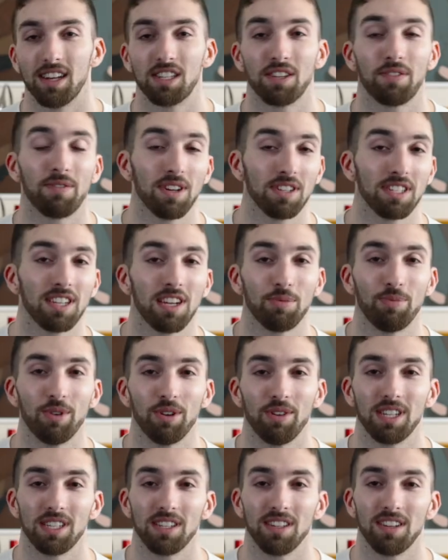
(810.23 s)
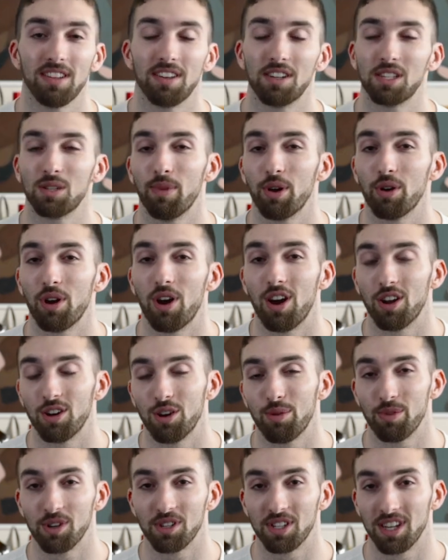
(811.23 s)
As a friend said to me recently, there's about
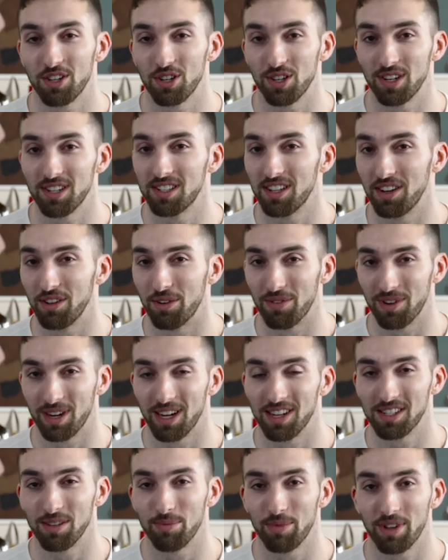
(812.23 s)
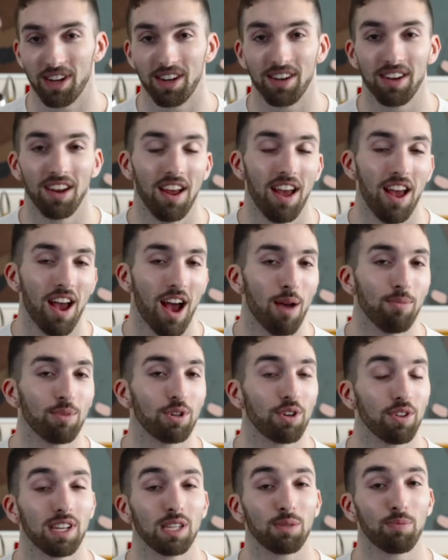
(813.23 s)
100% chance that you'll forget something, and I'm
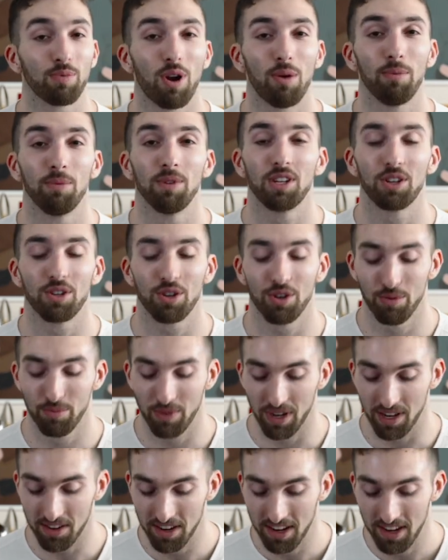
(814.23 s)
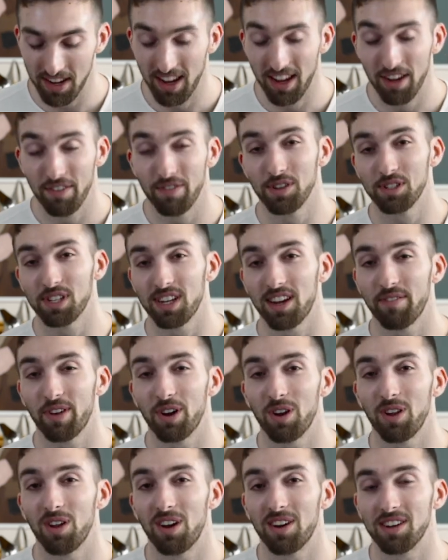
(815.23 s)
sure that's probably true, but it feels like I've
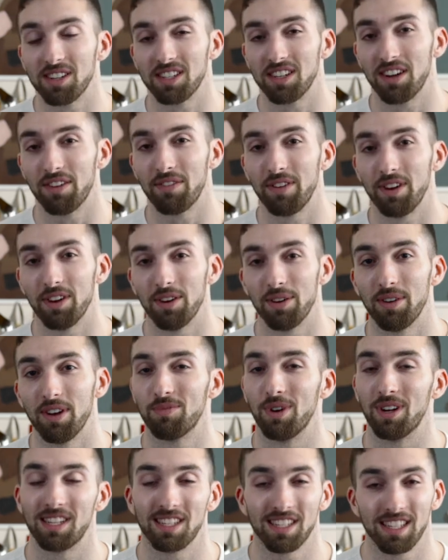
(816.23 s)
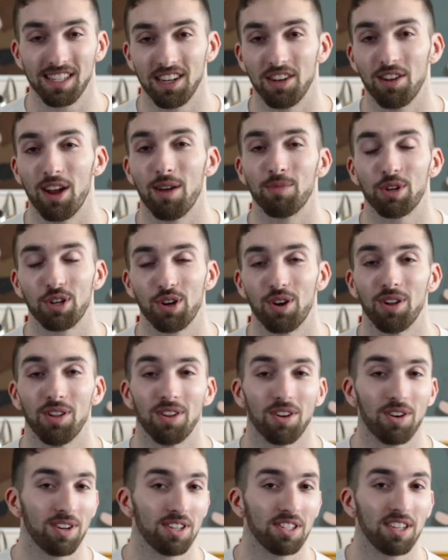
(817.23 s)
got a lot of stuff here, but still, I'm sure I'll
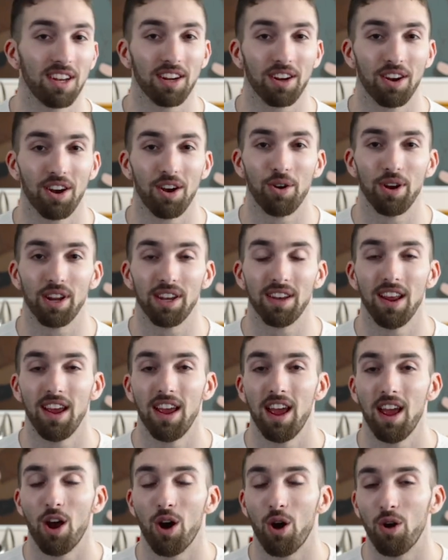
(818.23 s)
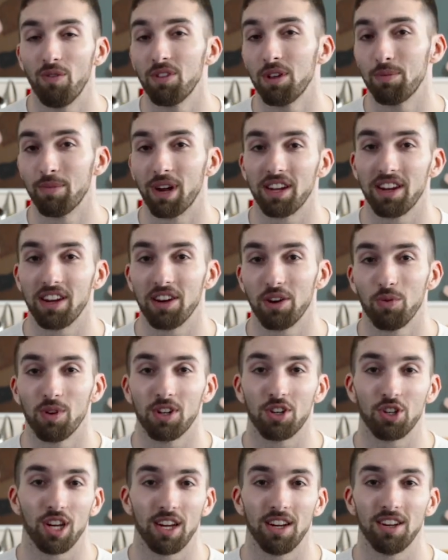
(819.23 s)
learn as I go, and hopefully my gear will
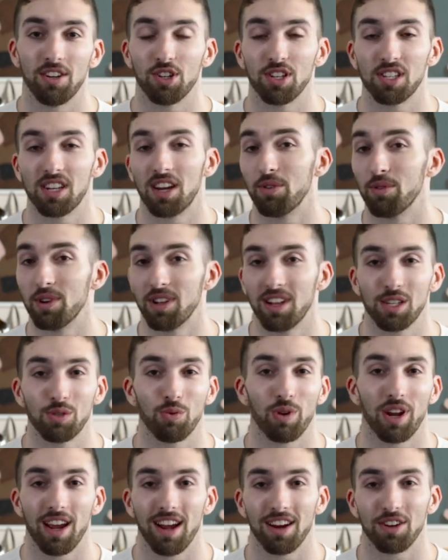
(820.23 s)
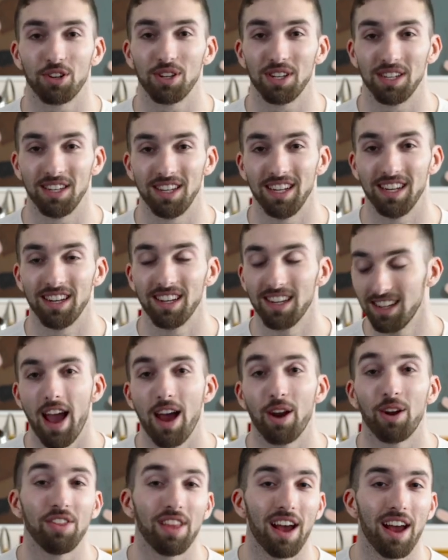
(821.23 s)
change as I realize what I actually need.
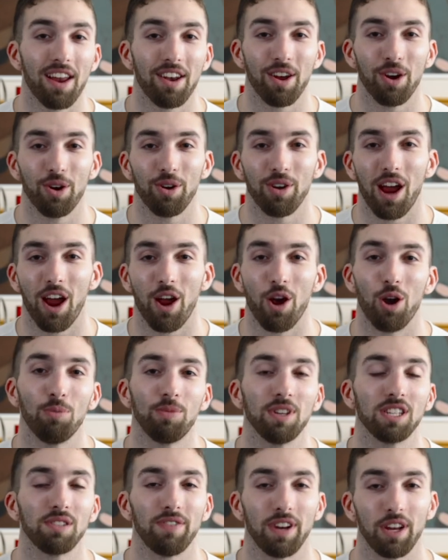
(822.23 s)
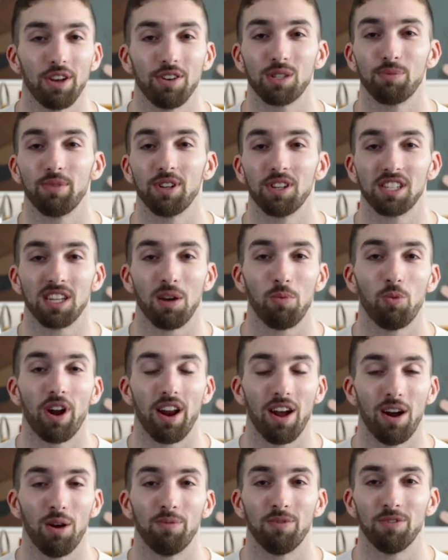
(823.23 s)
And on that note, I hope this video has been somewhat
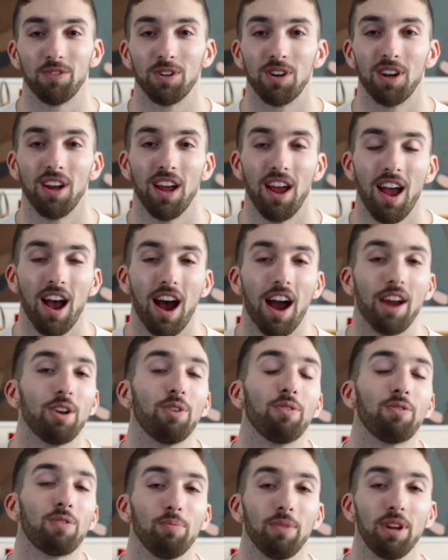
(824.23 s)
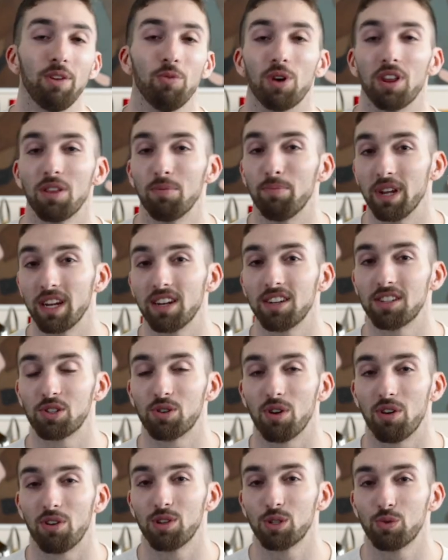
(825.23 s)
helpful. I know for me, one of the biggest
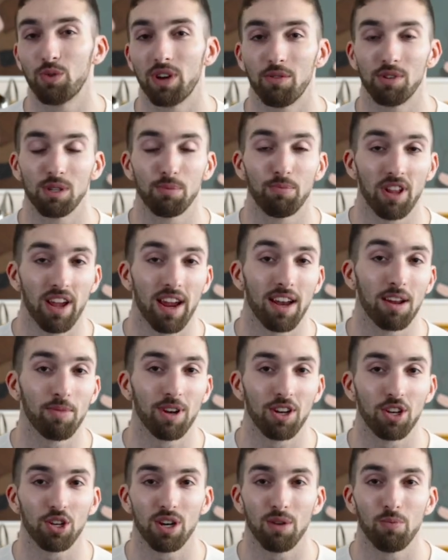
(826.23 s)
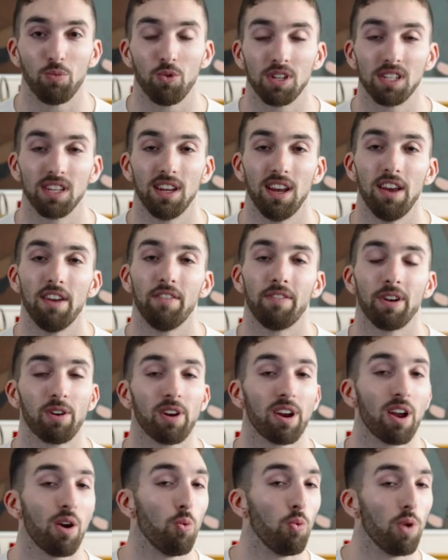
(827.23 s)
struggles when I was planning my trip was
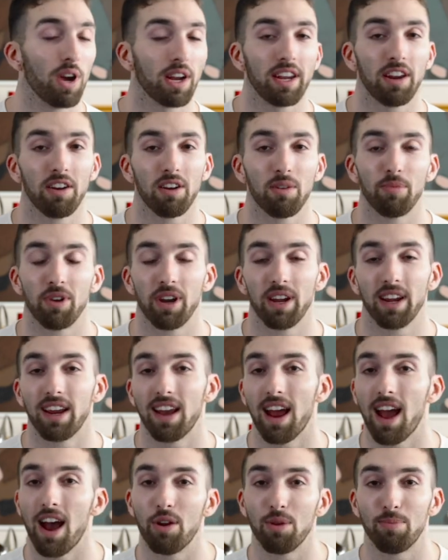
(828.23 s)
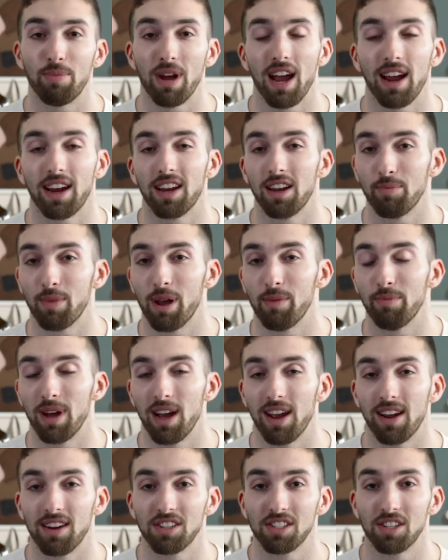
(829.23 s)
figuring out what gear to bring and how to pack it in my
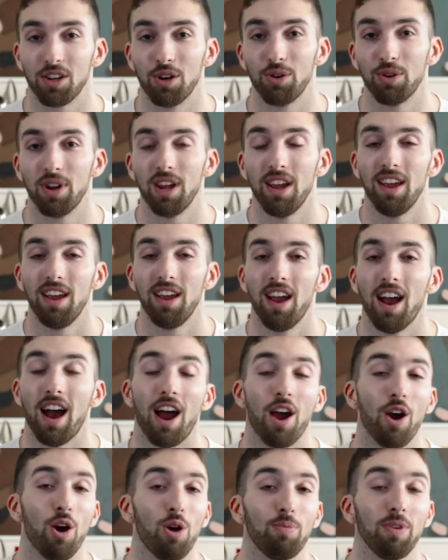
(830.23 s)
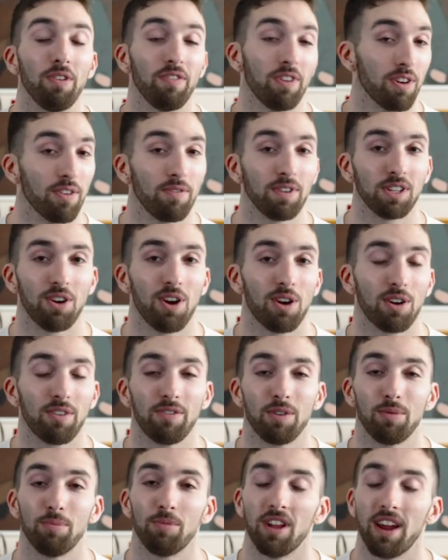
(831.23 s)
bag. So I hope if you're a
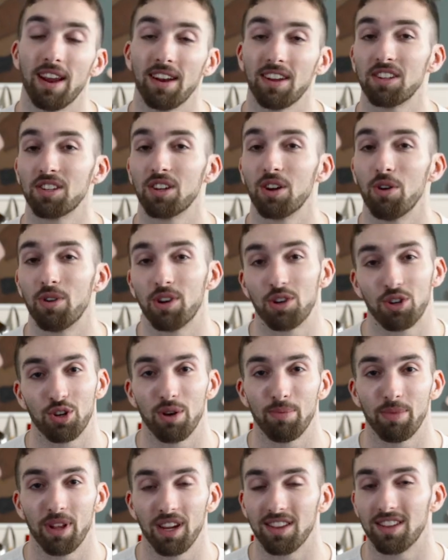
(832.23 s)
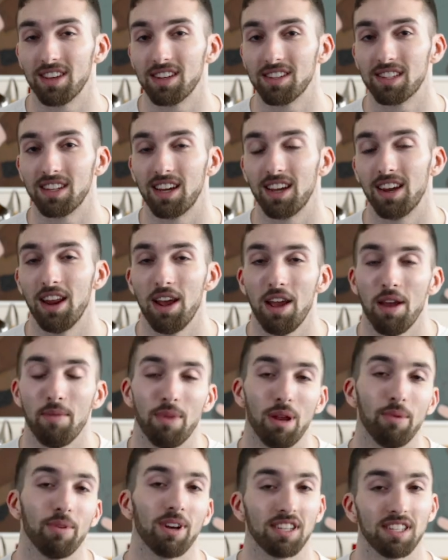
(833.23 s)
photographer planning to go on a trip like this, that
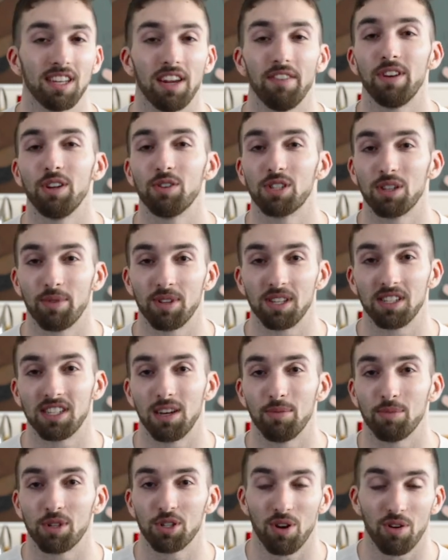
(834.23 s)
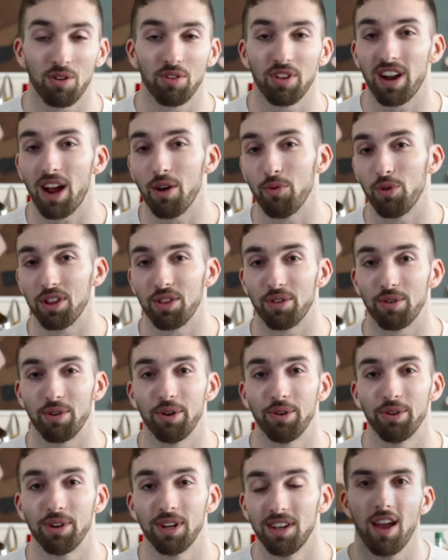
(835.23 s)
maybe I saved you some of the same struggle that I went
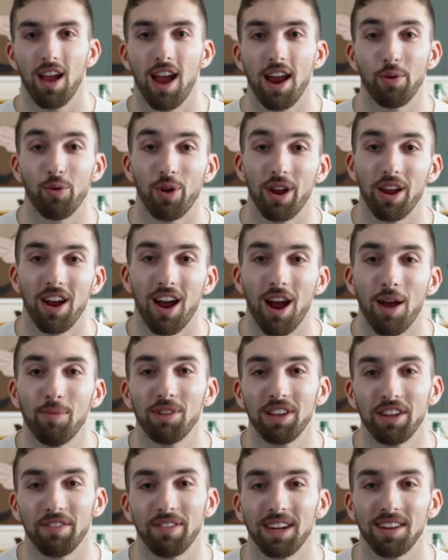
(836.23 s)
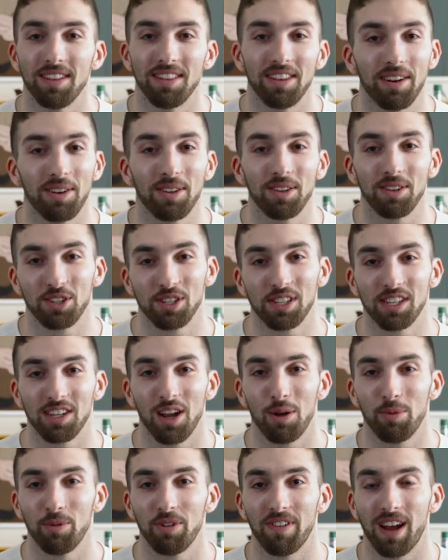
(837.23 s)
through. Anyway, I'm leaving in literally just a
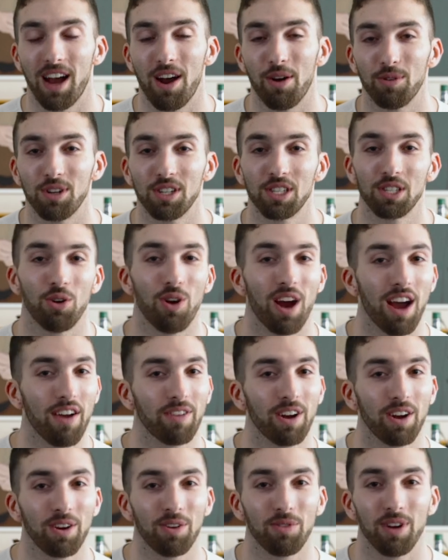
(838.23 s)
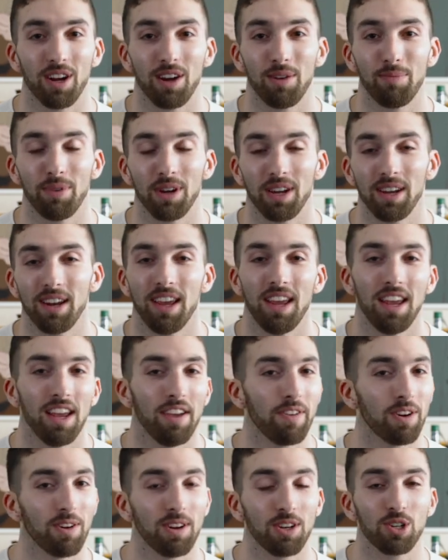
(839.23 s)
couple of hours, so I've got to run, but
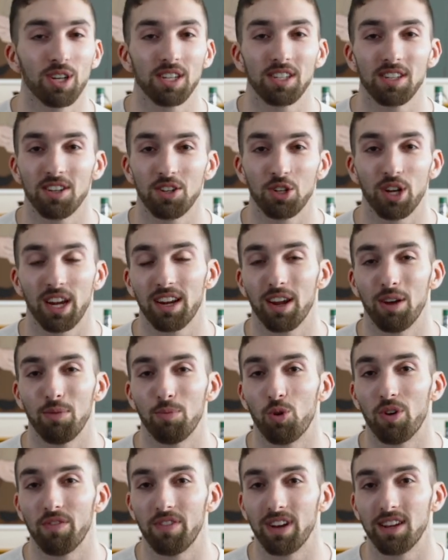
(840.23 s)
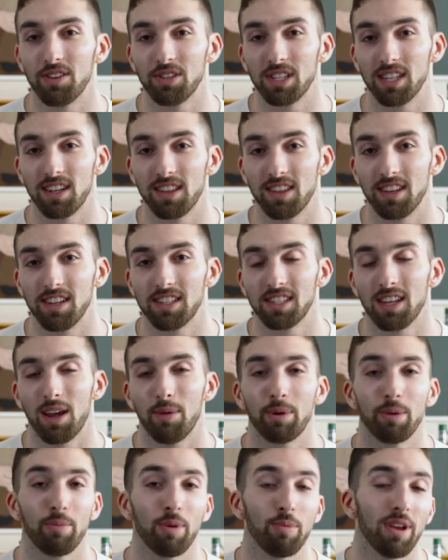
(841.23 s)
if you're interested in checking out more videos like this,
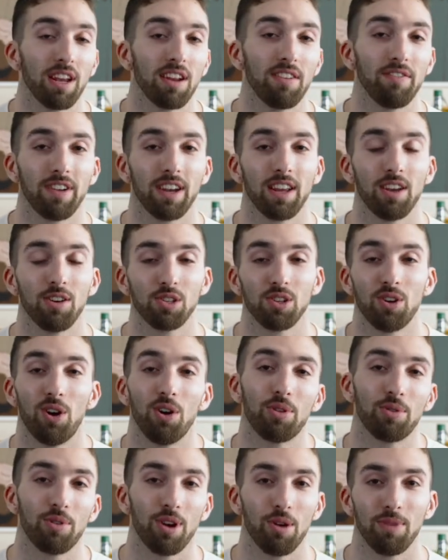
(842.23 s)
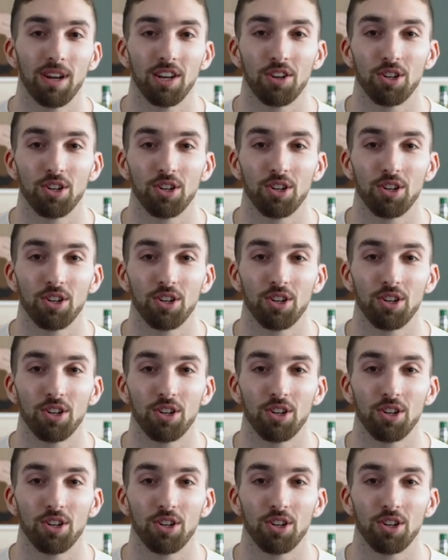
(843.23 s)
I'm gonna be making videos all throughout my